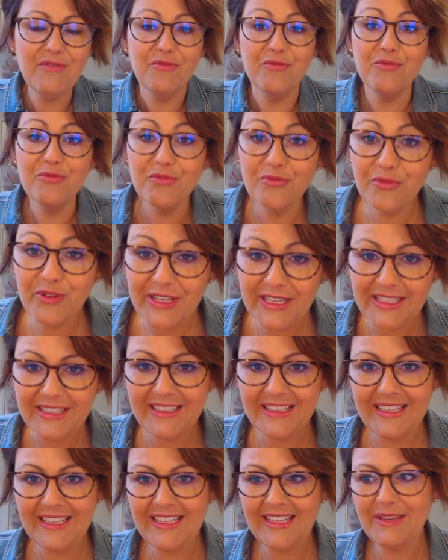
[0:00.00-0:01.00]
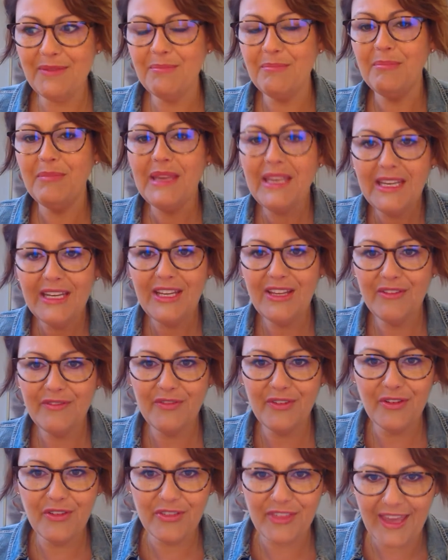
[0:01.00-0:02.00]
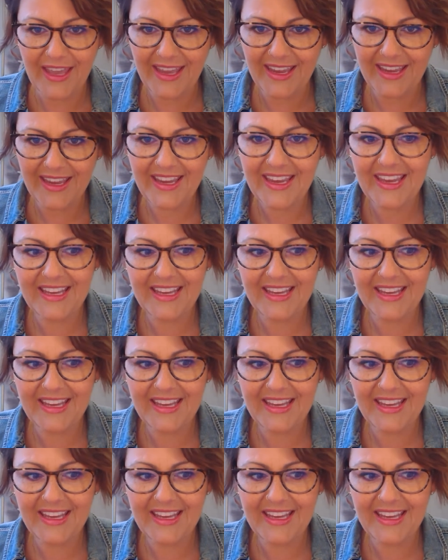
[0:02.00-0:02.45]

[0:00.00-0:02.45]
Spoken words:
really meaningful thing